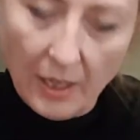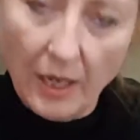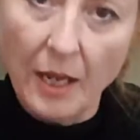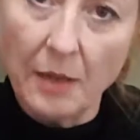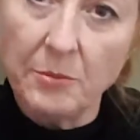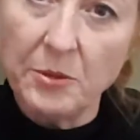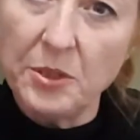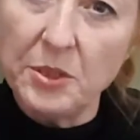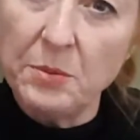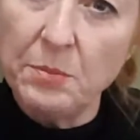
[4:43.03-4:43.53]

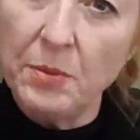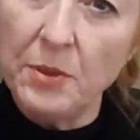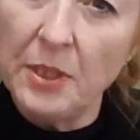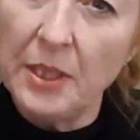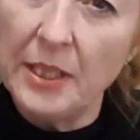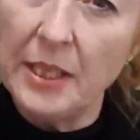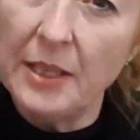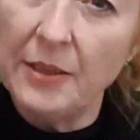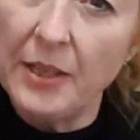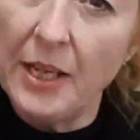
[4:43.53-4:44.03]
I'm just
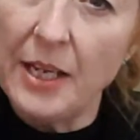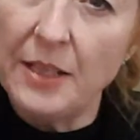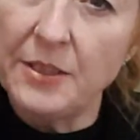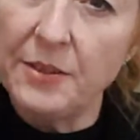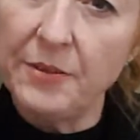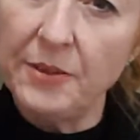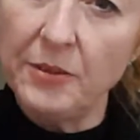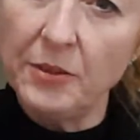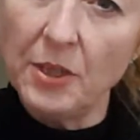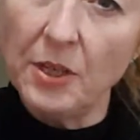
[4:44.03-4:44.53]
pulling out the edge.
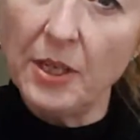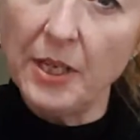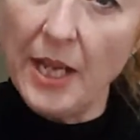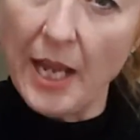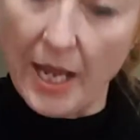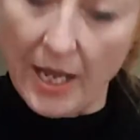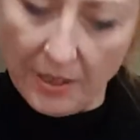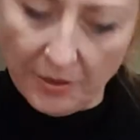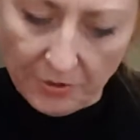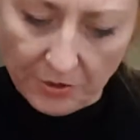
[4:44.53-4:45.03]
If you've got an
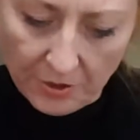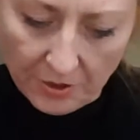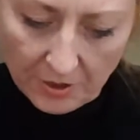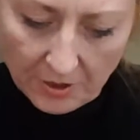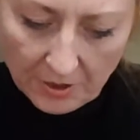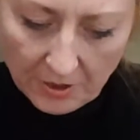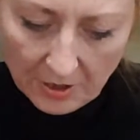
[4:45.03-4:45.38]
edge,